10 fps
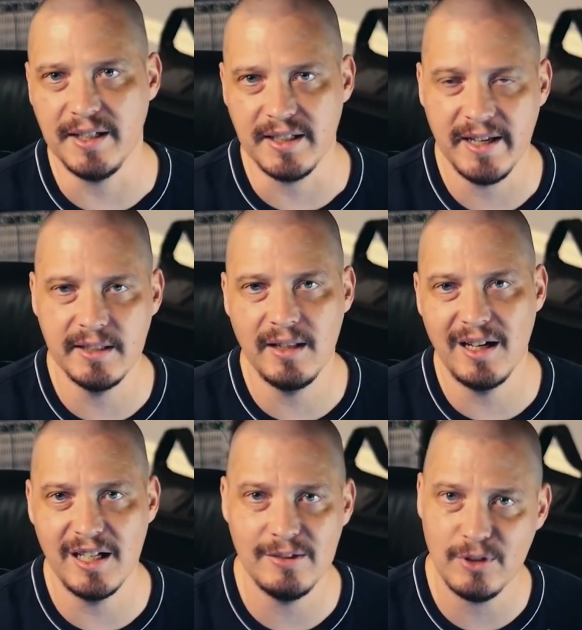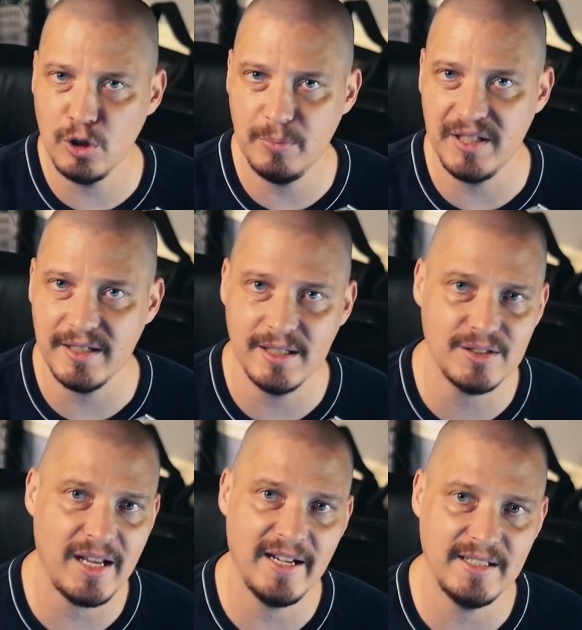And Kdenlive,
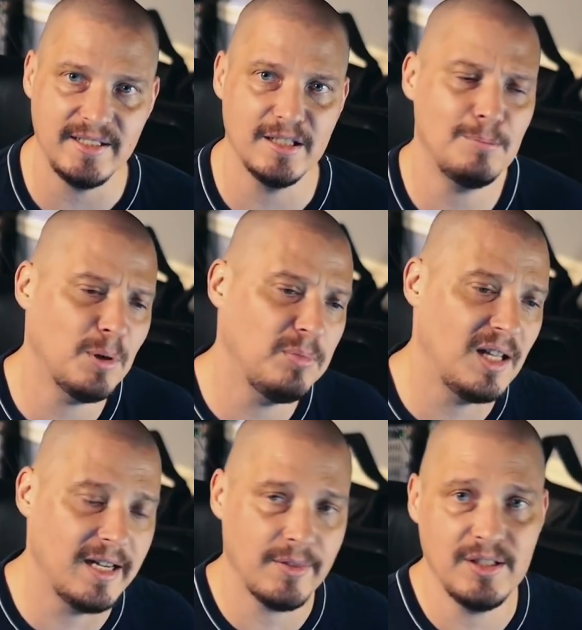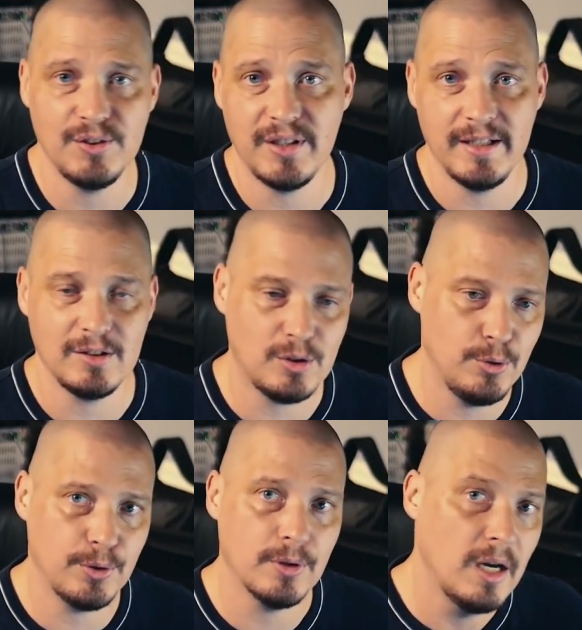OBS, and GIMP applying these things to
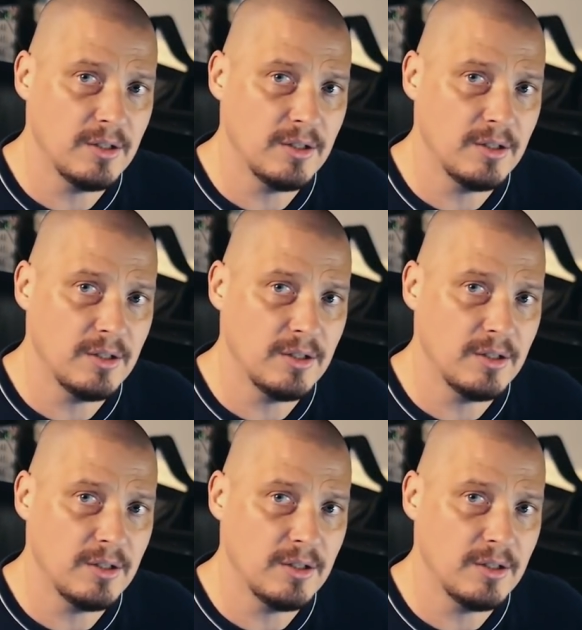your